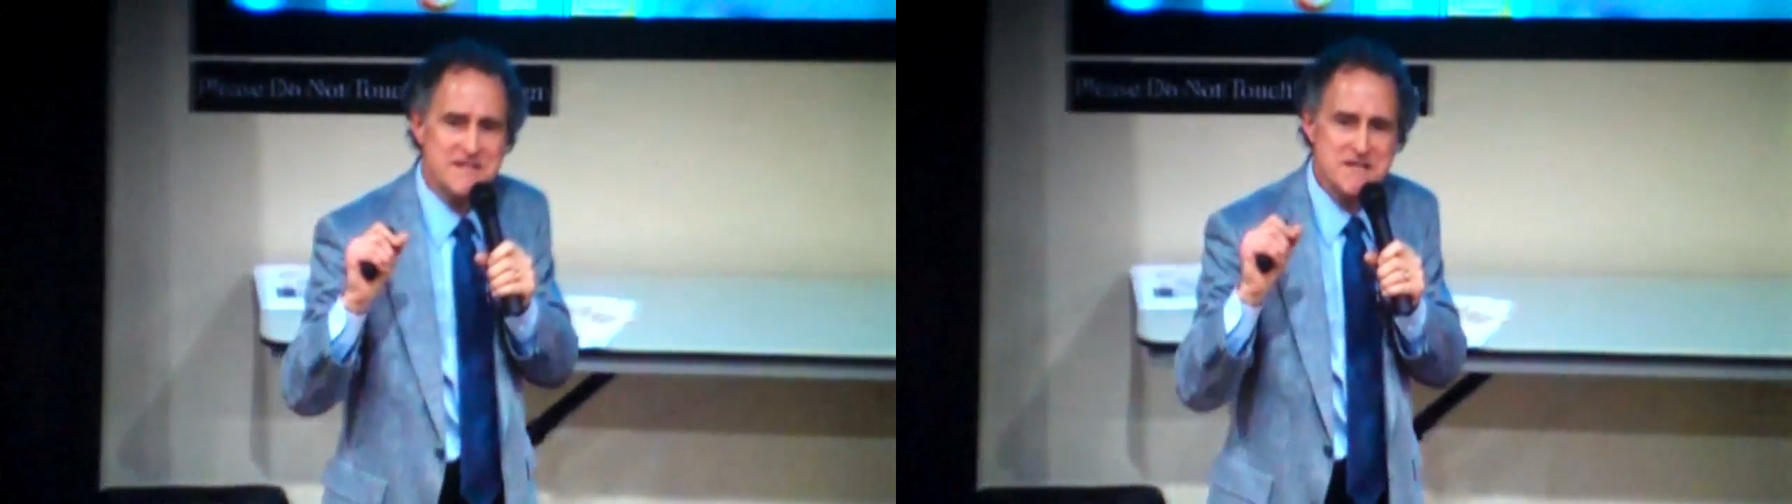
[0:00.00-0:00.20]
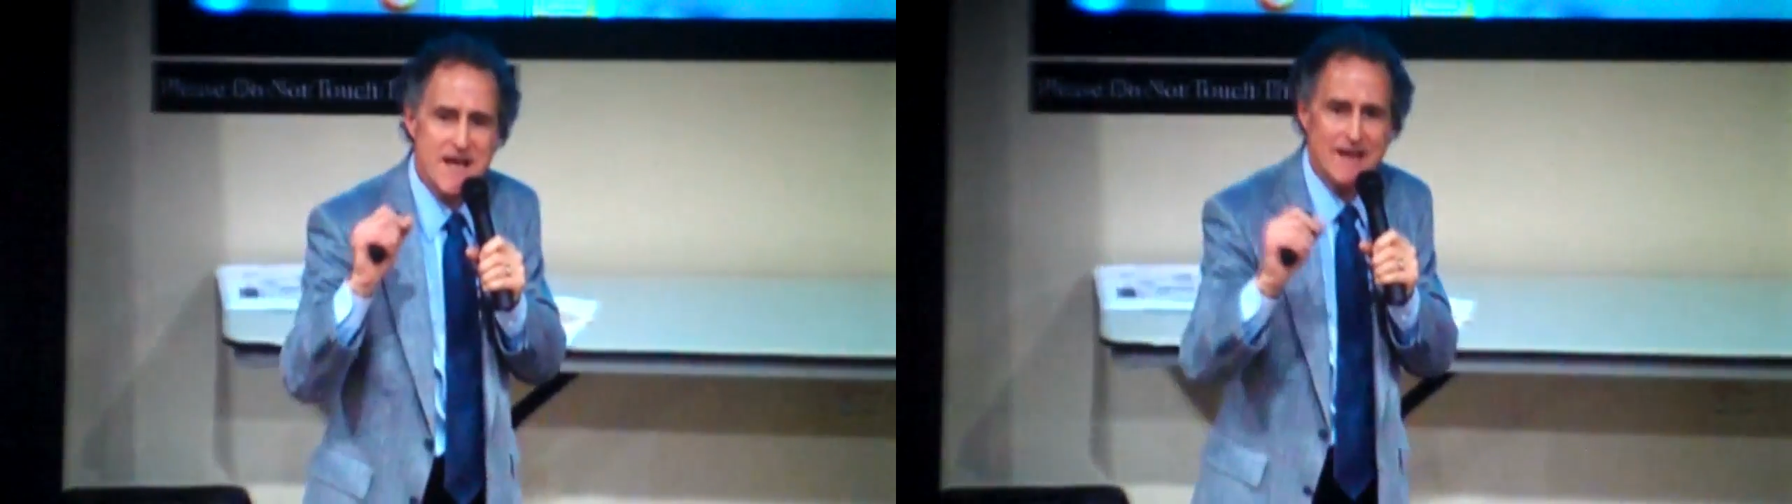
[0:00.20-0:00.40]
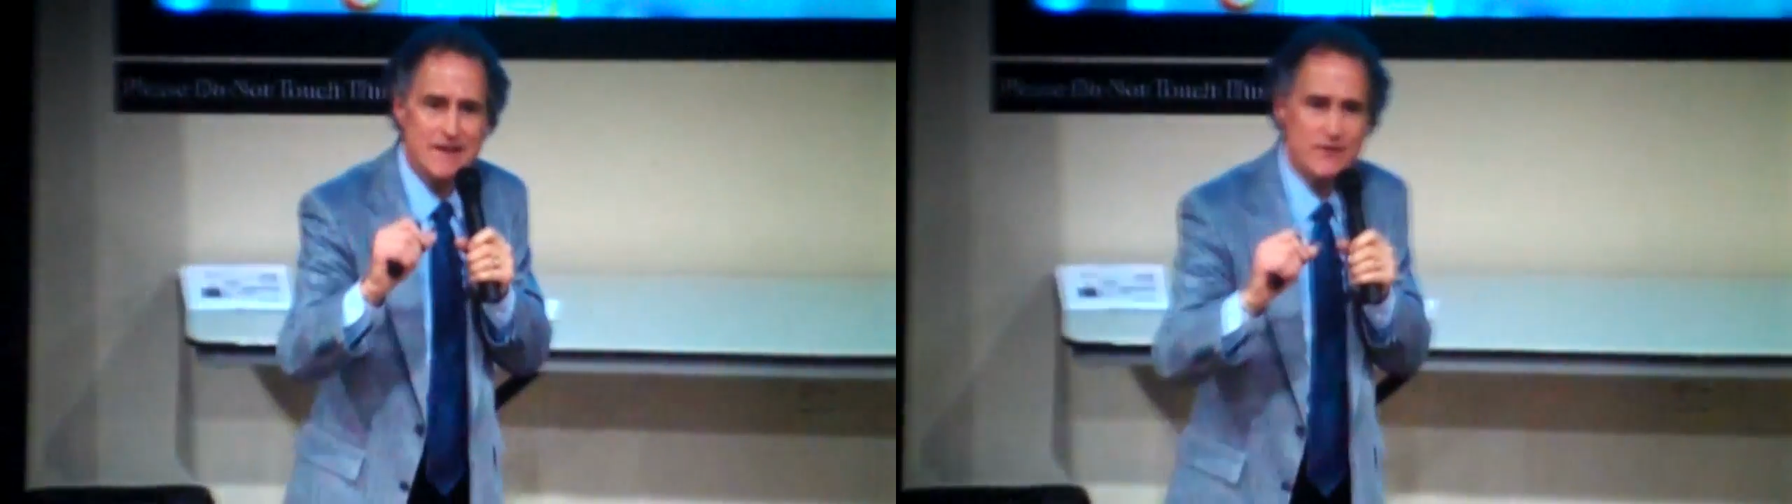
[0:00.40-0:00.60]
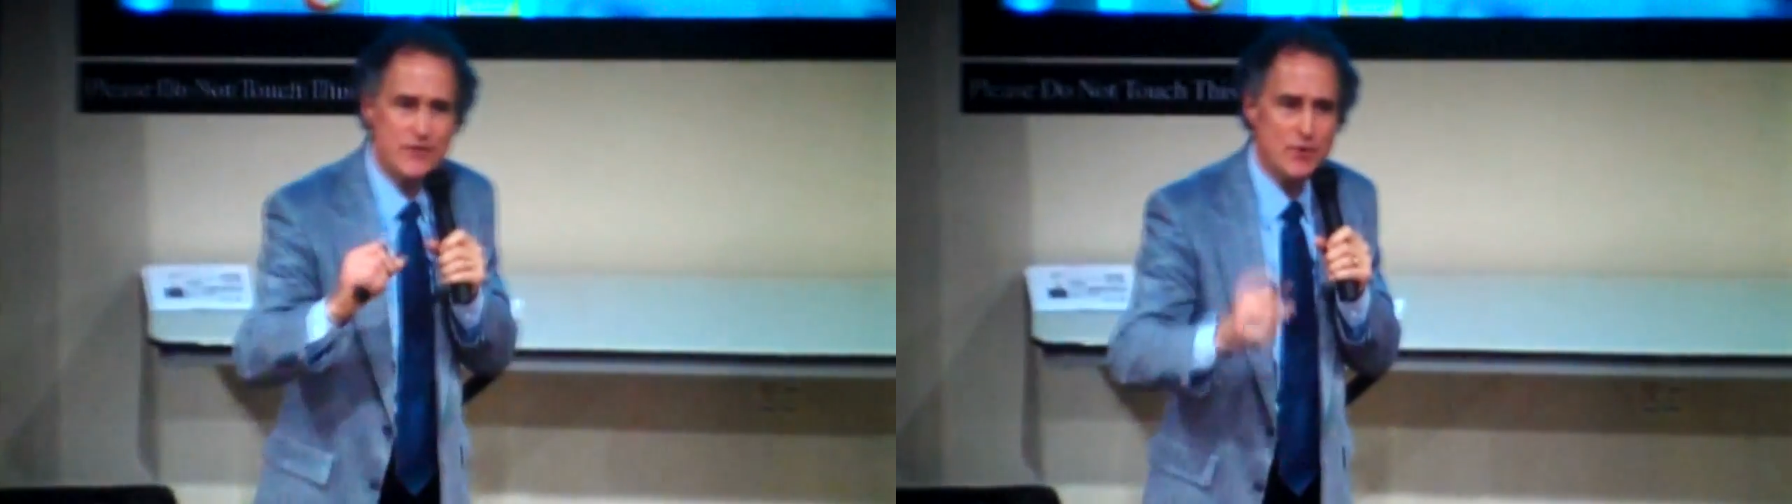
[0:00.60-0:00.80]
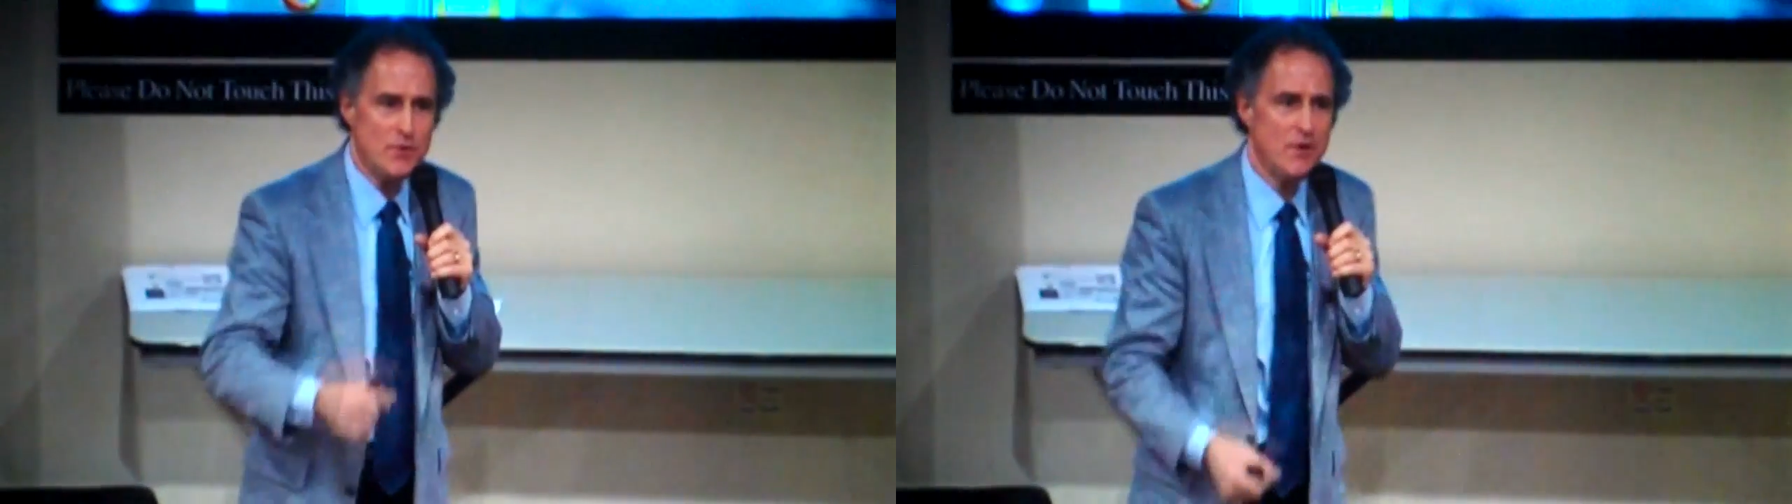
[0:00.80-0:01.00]
I
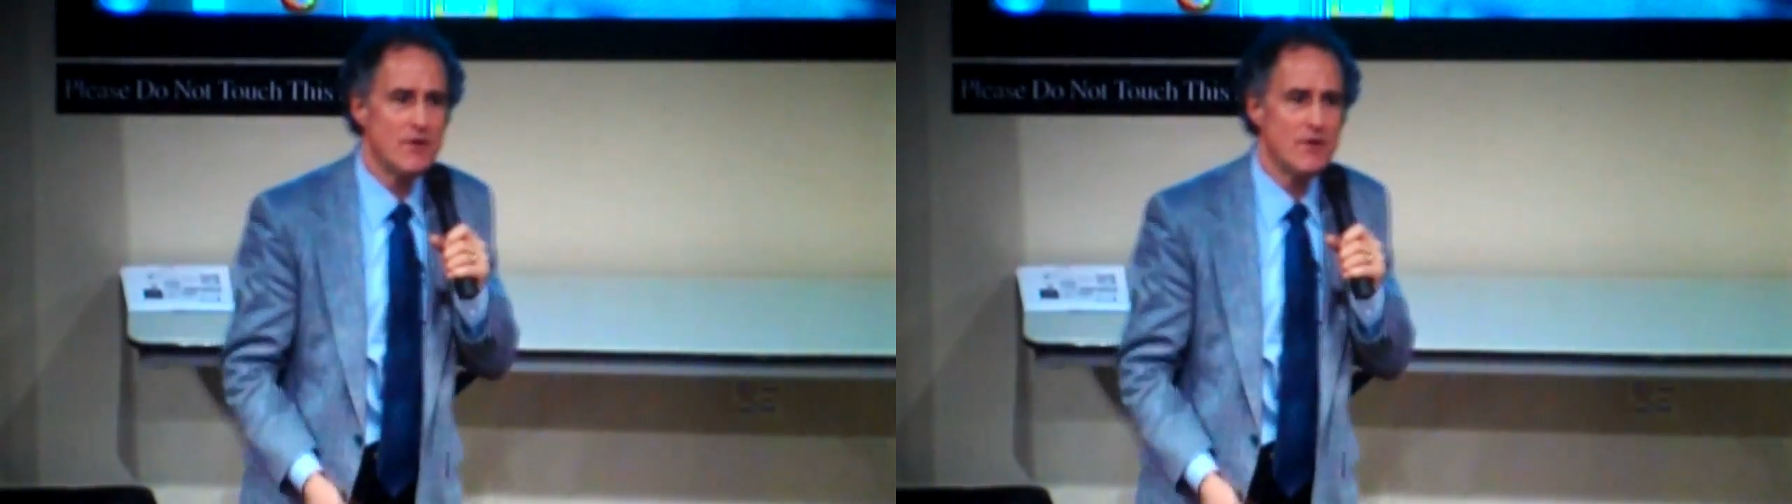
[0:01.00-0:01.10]
challenge you,